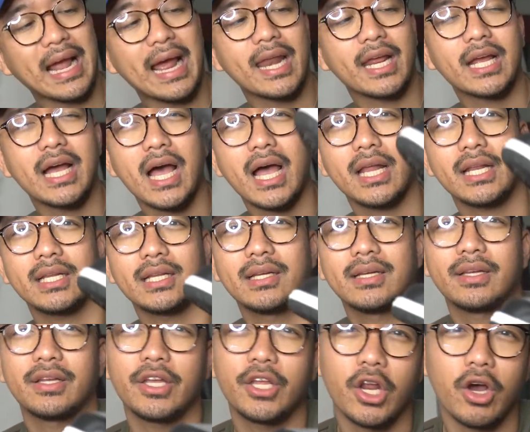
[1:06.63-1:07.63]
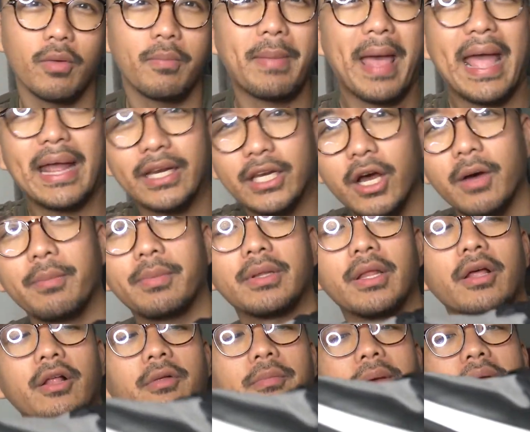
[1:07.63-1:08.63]
Kind of got, you know, banged up a
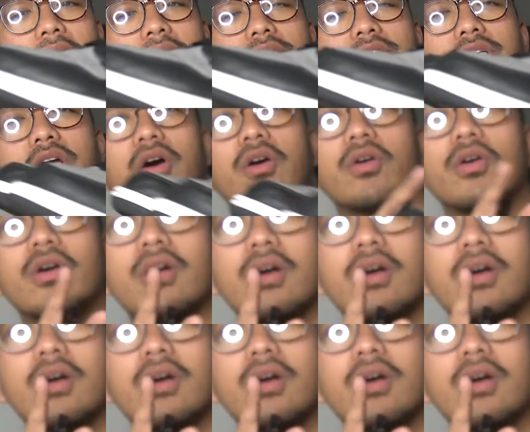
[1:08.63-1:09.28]
little bit. So